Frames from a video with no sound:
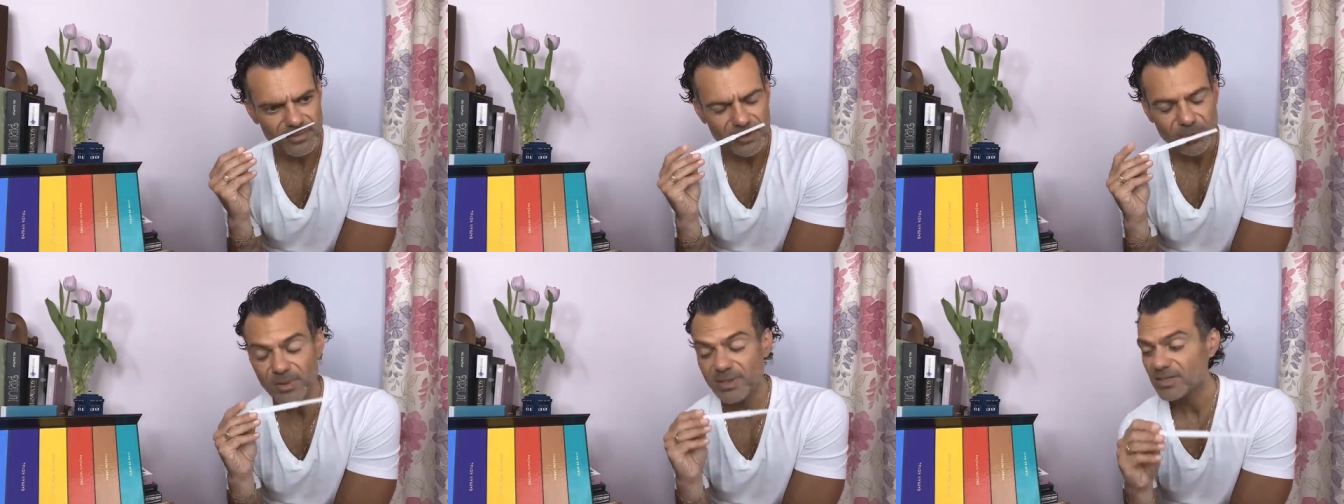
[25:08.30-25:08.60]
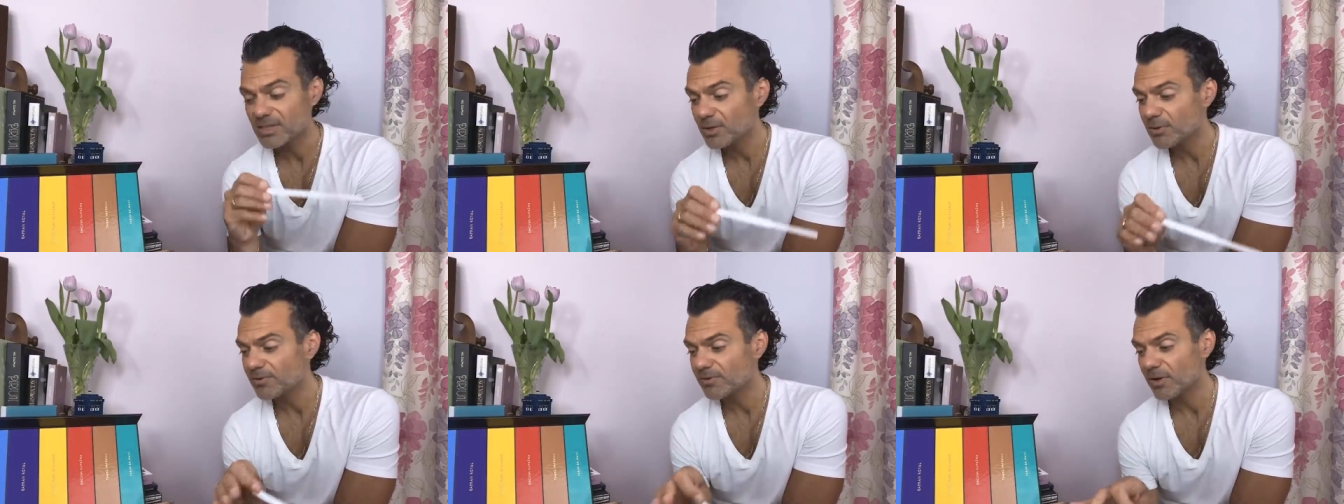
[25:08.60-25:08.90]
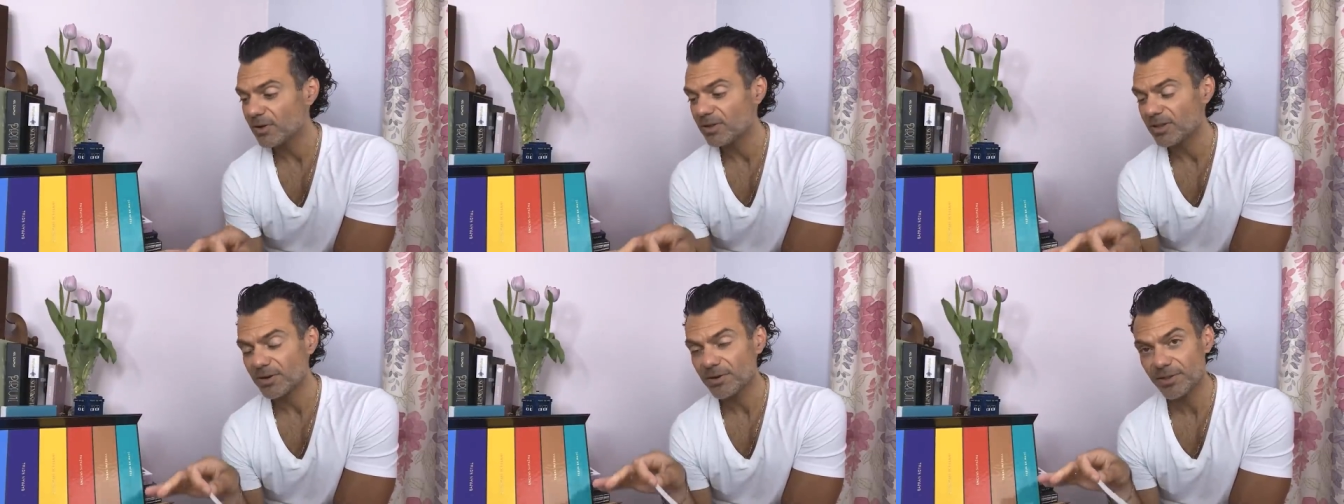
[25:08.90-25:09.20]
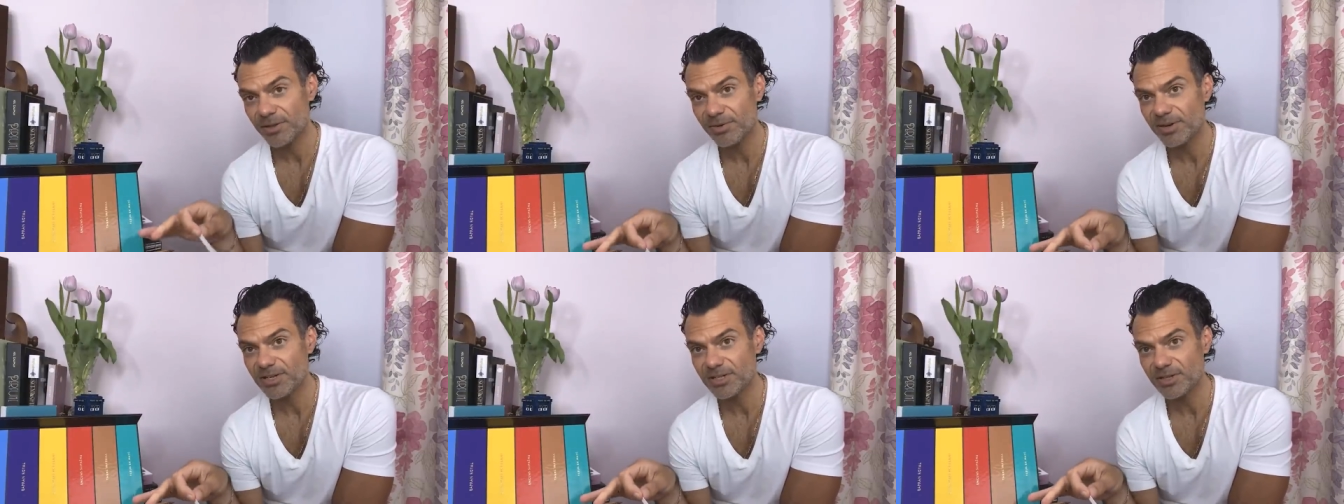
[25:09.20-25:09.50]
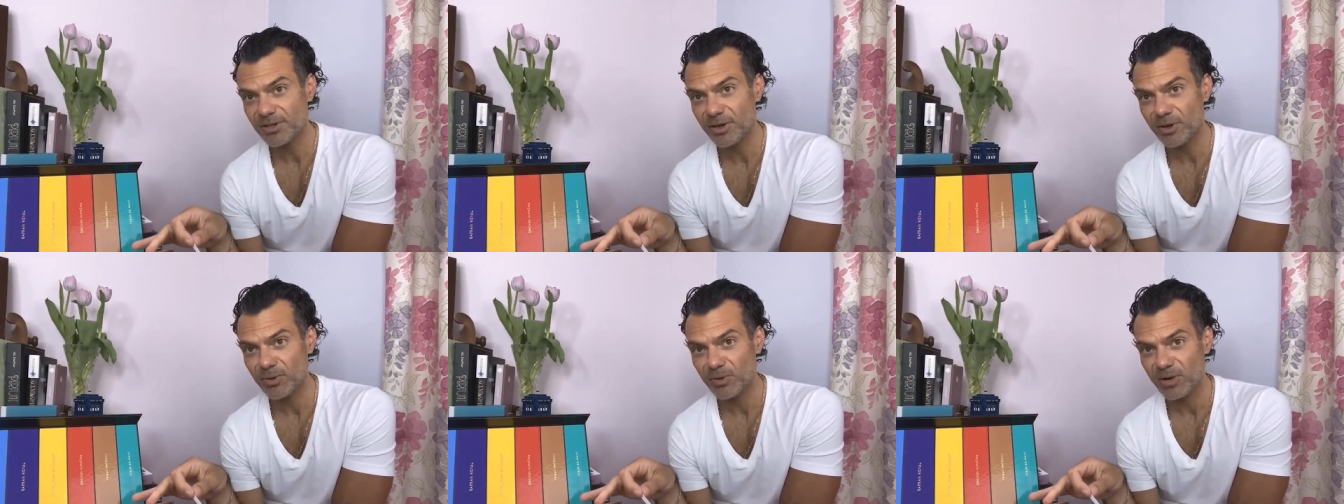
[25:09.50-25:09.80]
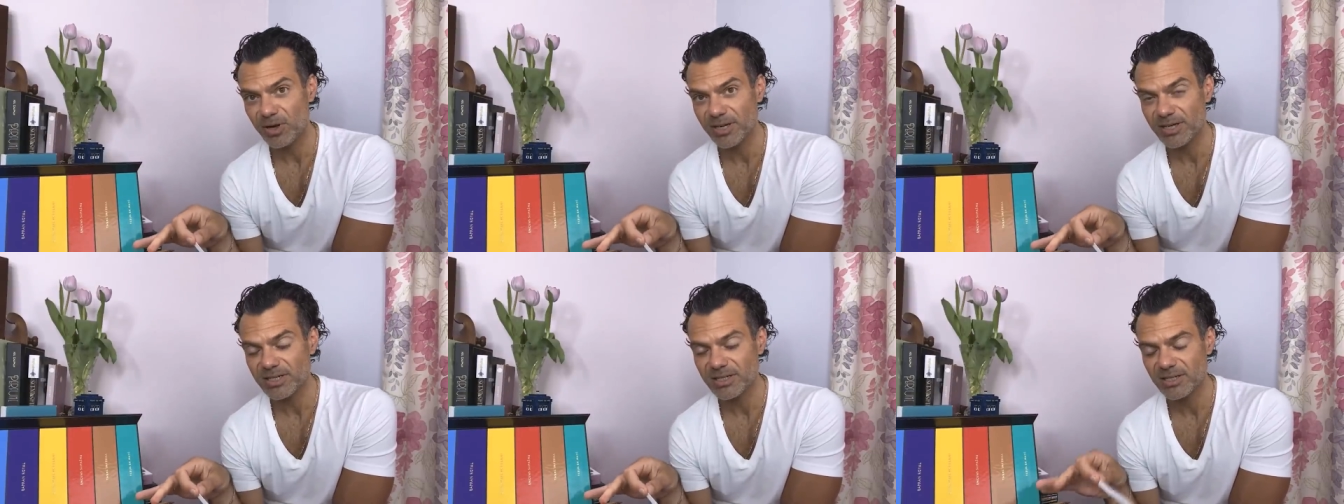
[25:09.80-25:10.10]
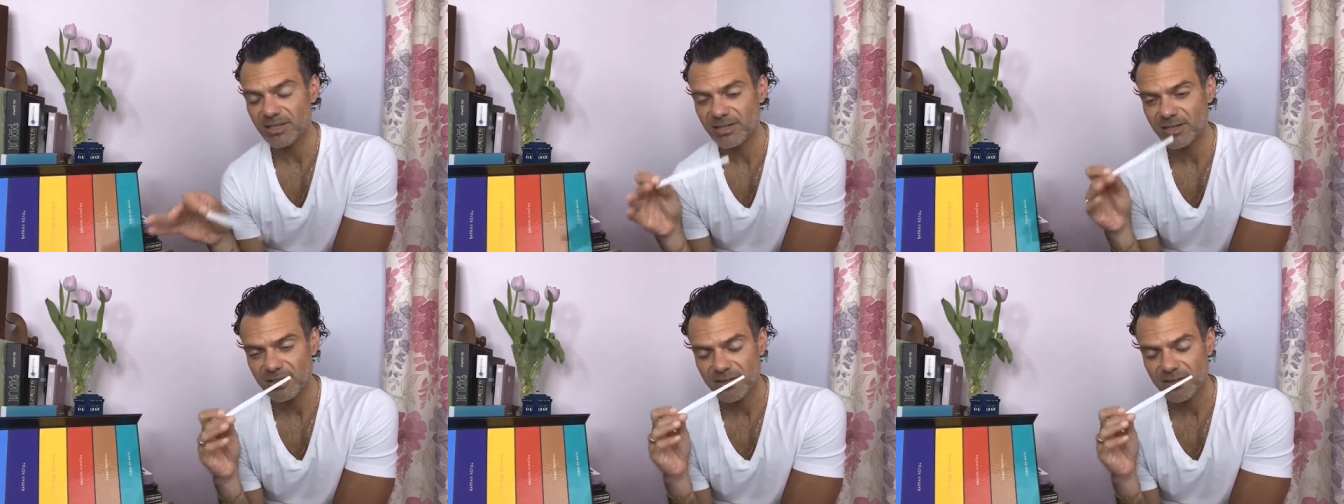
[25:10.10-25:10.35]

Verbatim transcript: Well, so far, there are three to go, right?